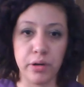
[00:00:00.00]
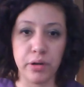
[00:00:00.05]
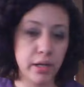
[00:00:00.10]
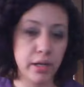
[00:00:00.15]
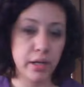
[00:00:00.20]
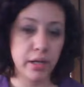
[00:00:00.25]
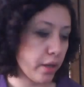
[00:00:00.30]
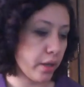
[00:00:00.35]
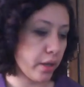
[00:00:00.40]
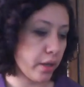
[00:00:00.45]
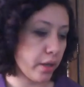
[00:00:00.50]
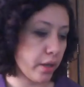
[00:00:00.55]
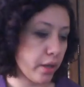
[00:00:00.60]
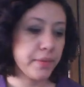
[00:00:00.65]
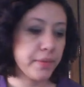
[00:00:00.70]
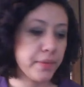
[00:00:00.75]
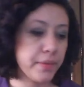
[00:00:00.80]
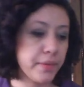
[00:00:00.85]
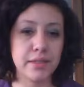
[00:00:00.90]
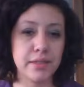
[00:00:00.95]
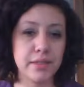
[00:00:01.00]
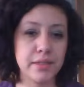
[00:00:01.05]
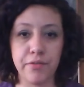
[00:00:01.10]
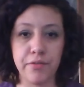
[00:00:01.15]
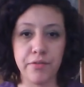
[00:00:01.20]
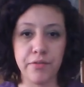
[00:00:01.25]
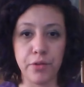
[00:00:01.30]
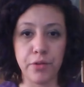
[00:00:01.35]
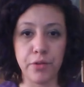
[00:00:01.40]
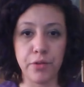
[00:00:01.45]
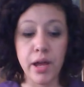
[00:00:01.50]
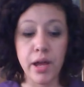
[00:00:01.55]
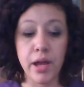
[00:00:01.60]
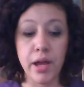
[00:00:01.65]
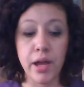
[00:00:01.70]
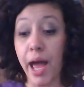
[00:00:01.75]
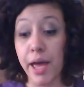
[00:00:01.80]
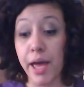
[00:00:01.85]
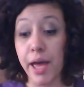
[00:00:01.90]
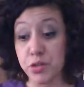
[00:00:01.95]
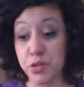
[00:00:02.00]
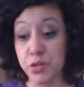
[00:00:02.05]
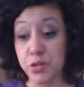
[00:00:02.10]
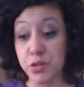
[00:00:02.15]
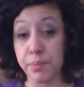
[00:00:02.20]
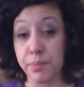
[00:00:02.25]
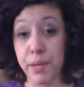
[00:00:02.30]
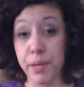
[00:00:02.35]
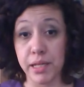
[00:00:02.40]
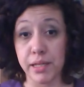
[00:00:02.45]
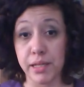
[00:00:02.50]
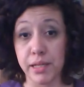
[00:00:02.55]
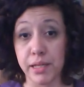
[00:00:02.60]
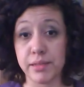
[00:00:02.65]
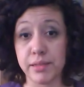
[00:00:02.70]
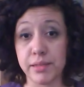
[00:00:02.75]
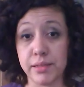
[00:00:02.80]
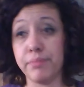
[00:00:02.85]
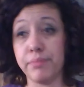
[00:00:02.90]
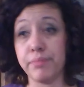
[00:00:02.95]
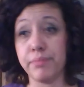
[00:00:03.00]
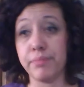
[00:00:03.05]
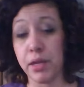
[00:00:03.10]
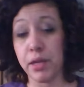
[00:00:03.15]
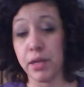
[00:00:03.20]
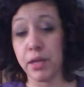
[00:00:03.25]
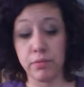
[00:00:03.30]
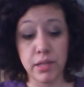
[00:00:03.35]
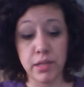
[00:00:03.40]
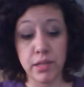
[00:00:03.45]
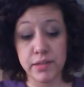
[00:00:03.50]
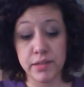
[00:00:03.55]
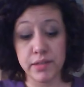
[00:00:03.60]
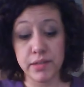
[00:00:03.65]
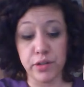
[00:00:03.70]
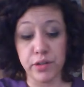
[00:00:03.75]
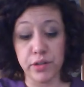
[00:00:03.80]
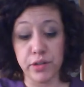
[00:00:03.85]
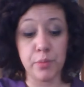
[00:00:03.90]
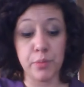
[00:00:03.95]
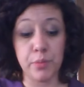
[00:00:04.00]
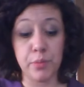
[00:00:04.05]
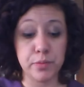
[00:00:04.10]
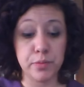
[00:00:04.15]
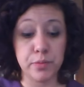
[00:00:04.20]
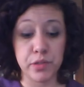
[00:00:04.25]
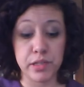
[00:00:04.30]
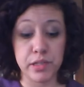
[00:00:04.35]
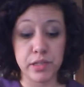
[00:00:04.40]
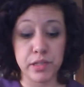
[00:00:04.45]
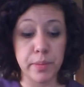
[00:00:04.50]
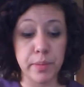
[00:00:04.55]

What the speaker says: as well. This doesn't have odor. As you see, I'm painting inside. I paint inside all the time with this